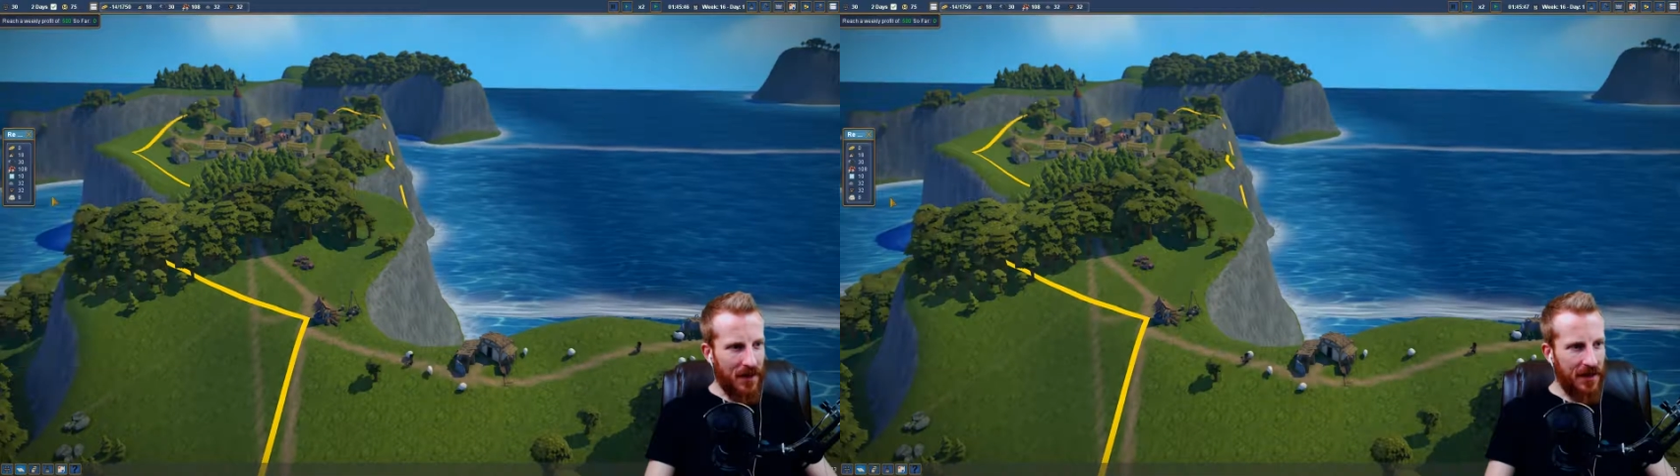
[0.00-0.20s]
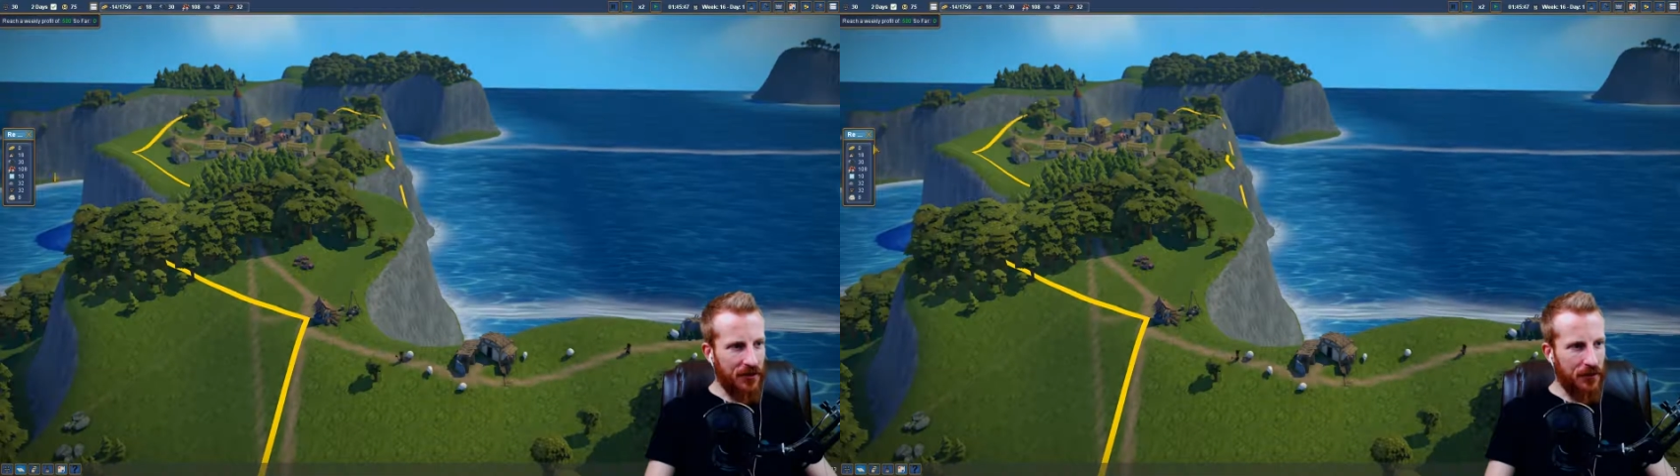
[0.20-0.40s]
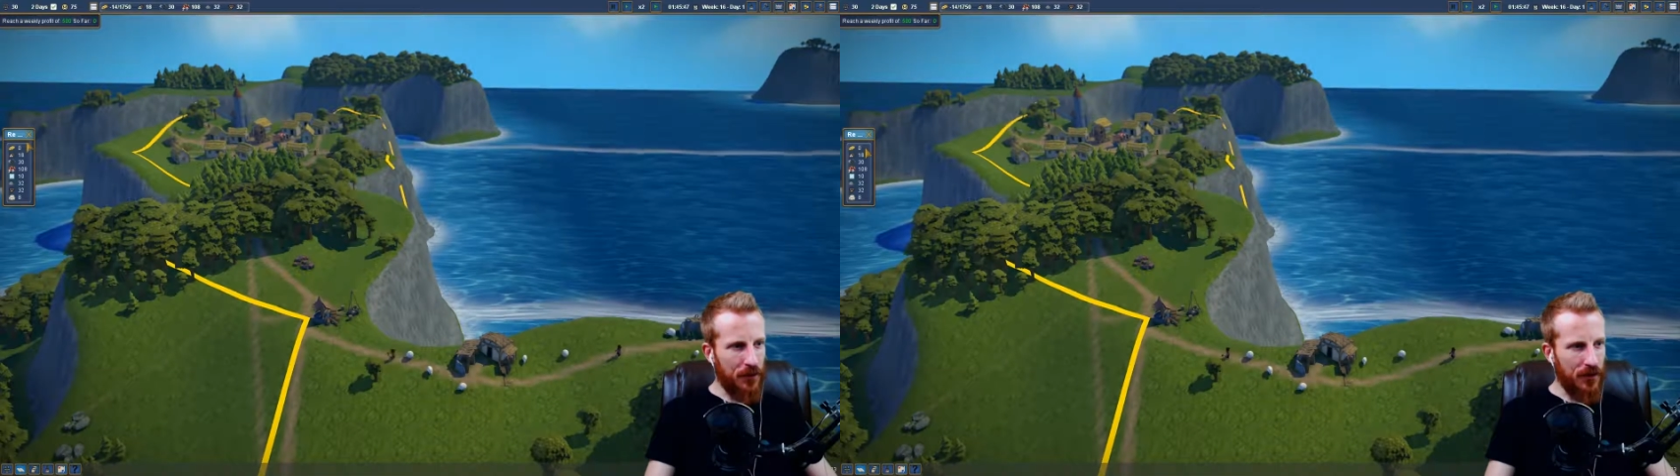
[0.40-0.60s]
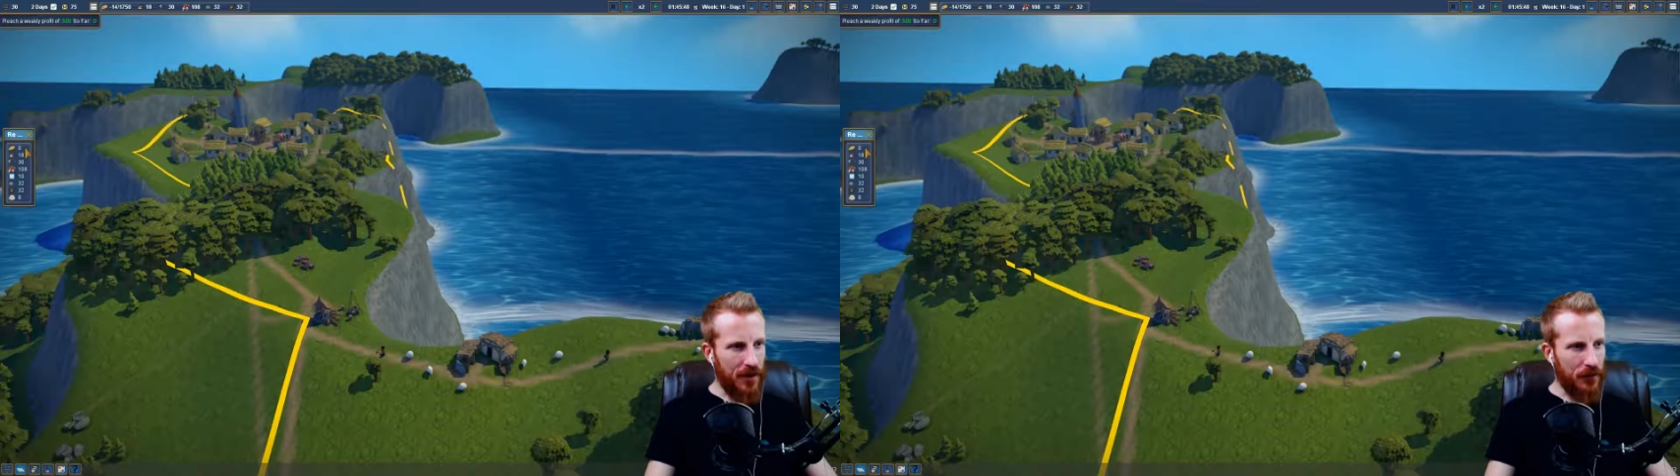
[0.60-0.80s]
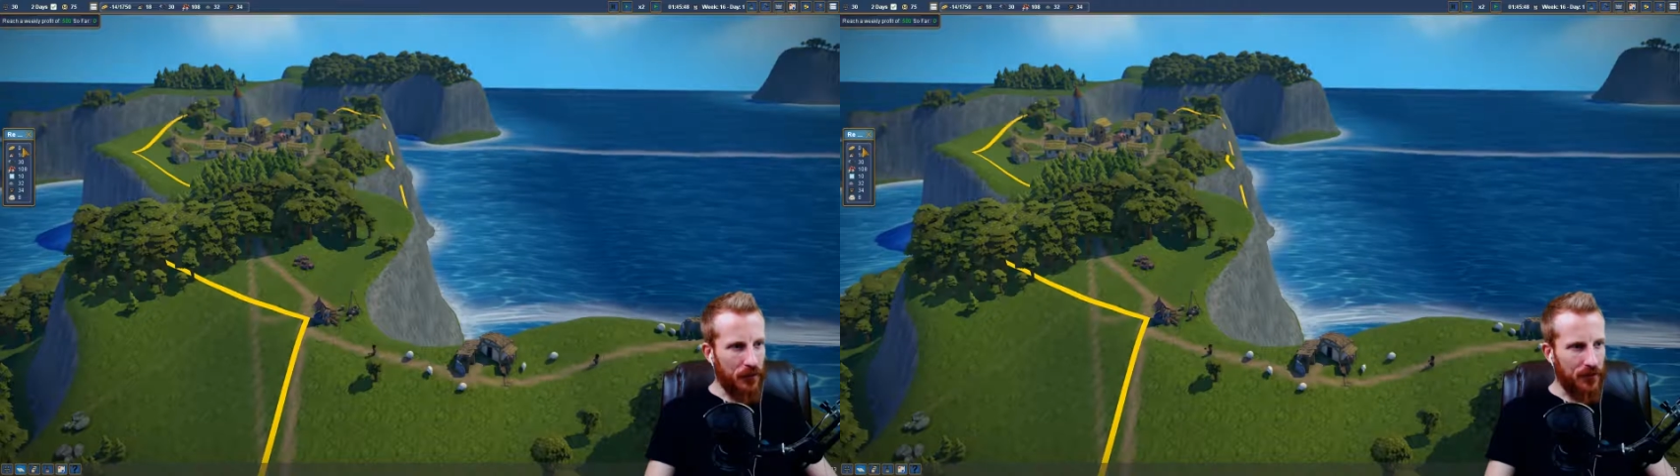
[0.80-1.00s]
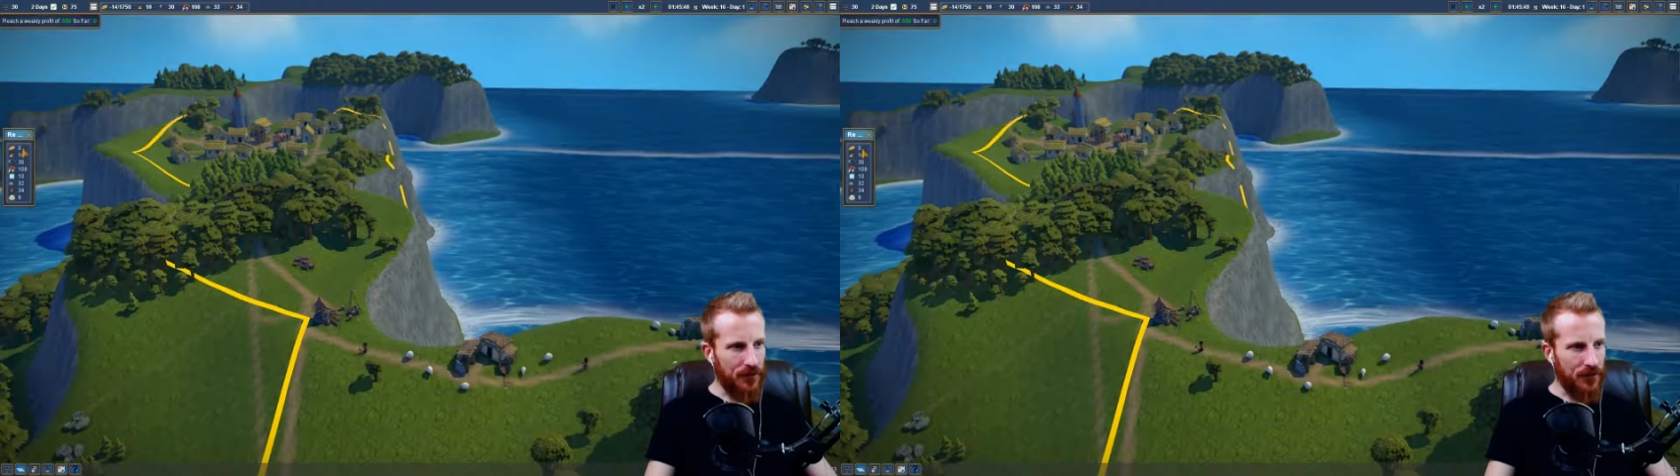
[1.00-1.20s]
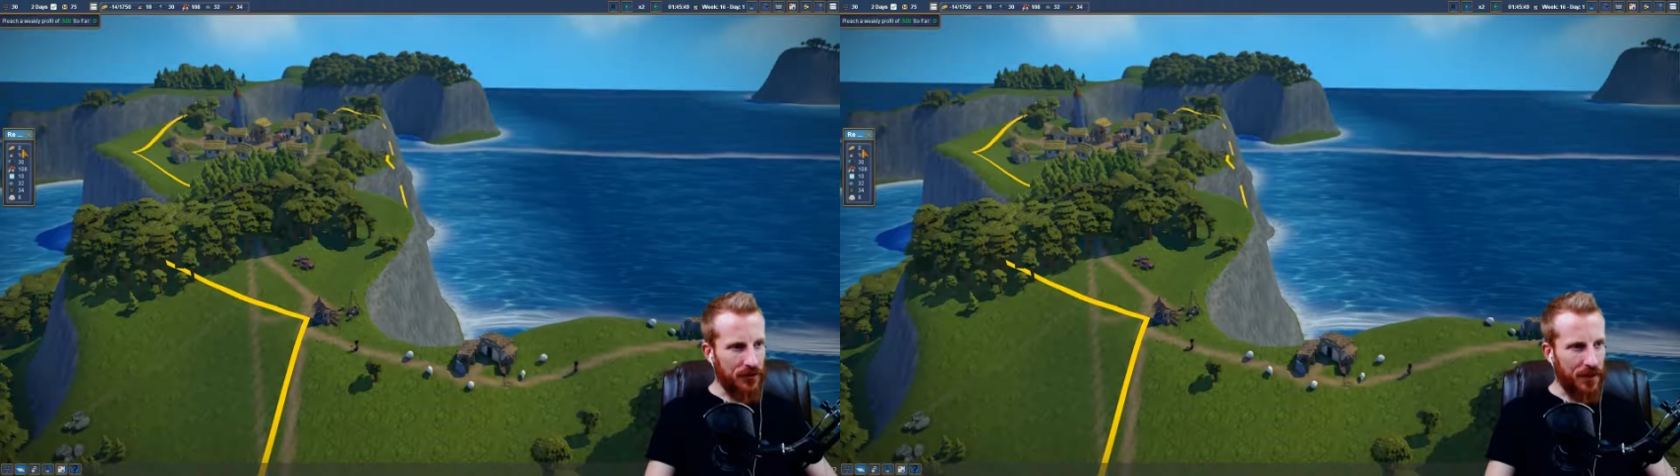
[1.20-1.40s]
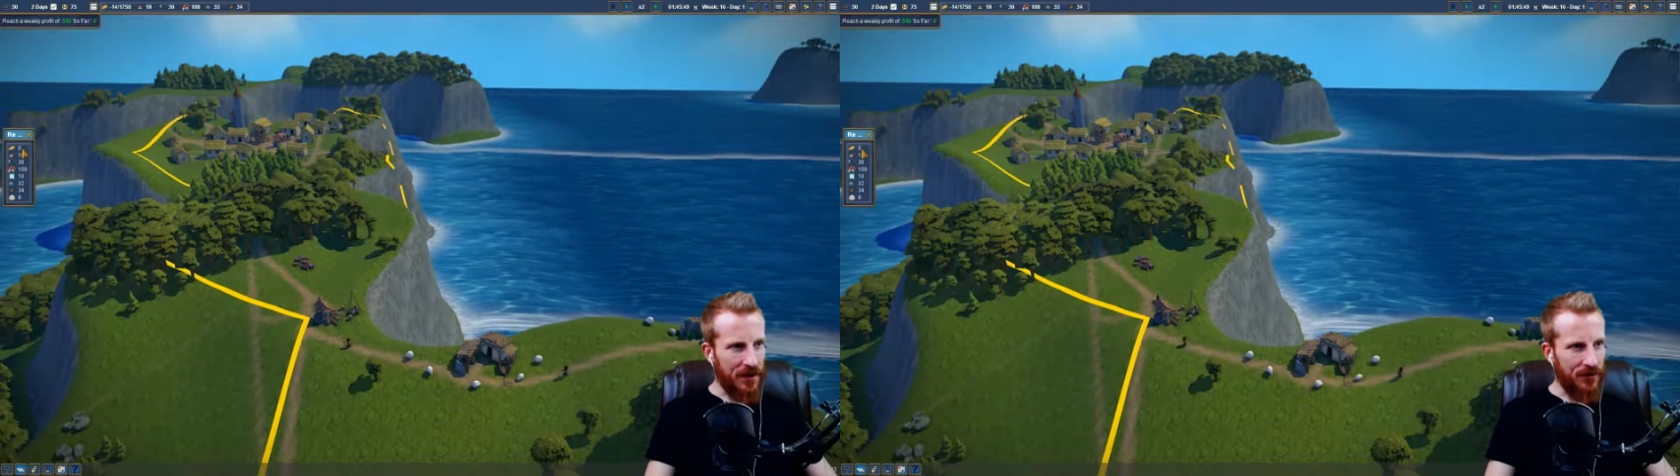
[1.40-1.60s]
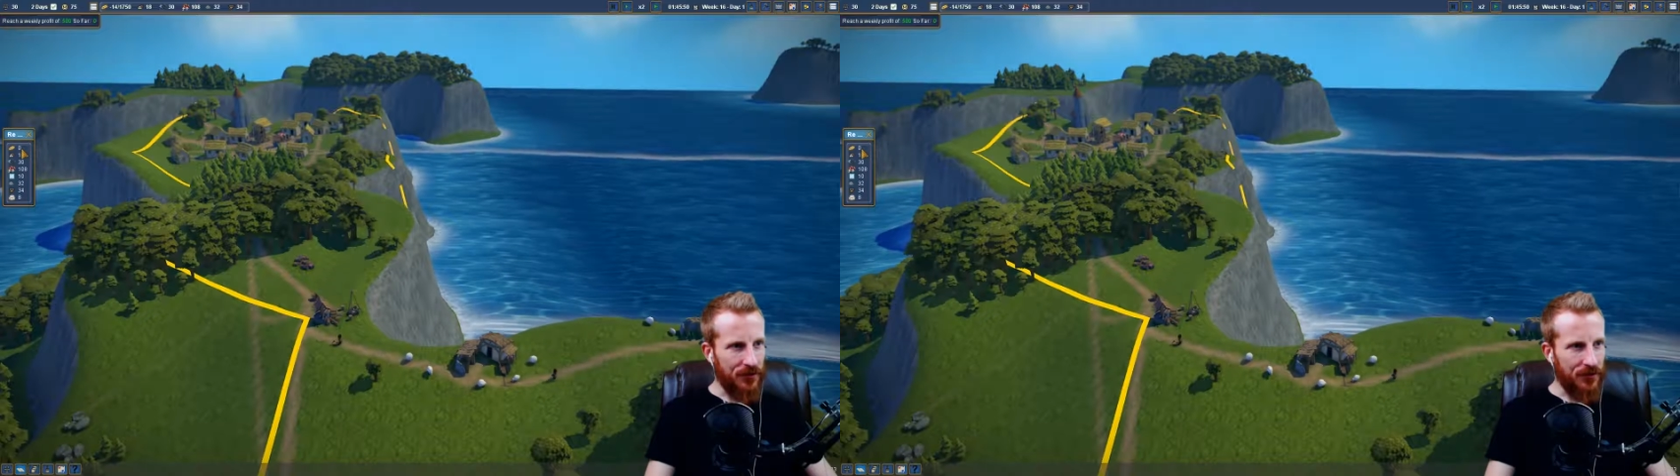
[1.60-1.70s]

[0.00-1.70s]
and you can pull up a resource panel.